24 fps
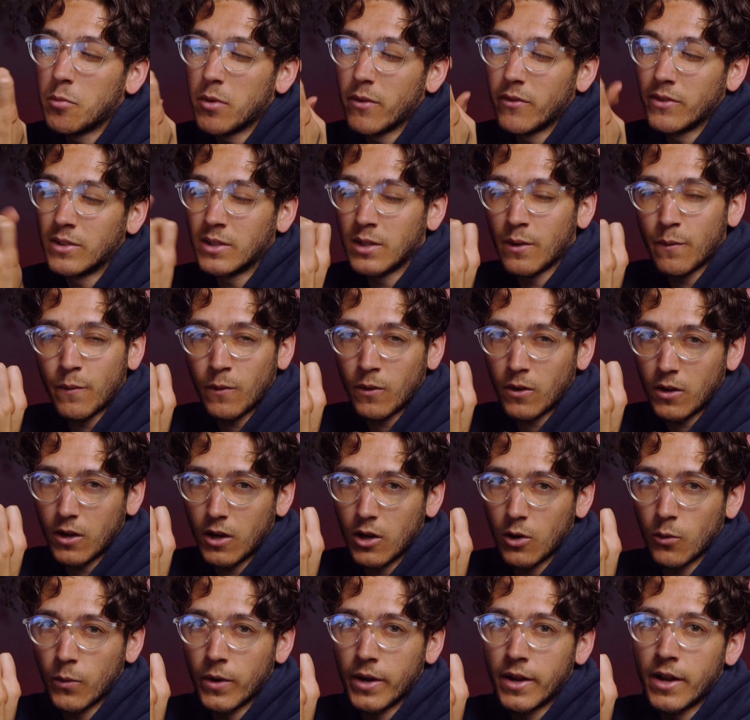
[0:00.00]
bit of a different
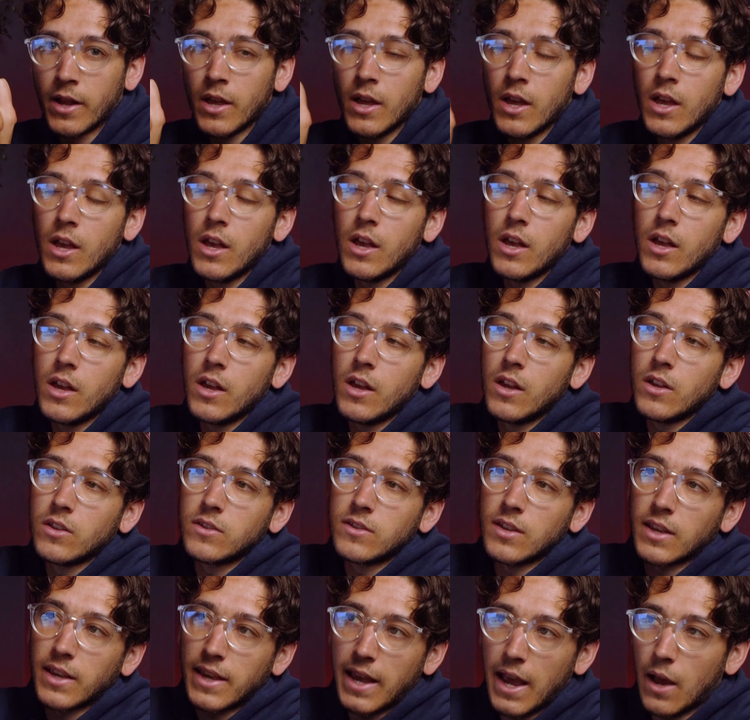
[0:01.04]
colour in
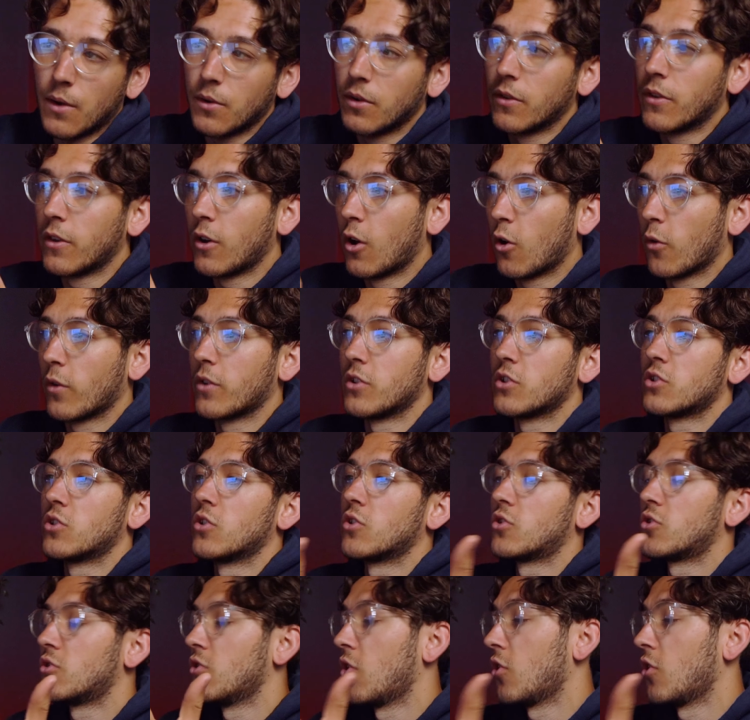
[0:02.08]
to counter the orange so it's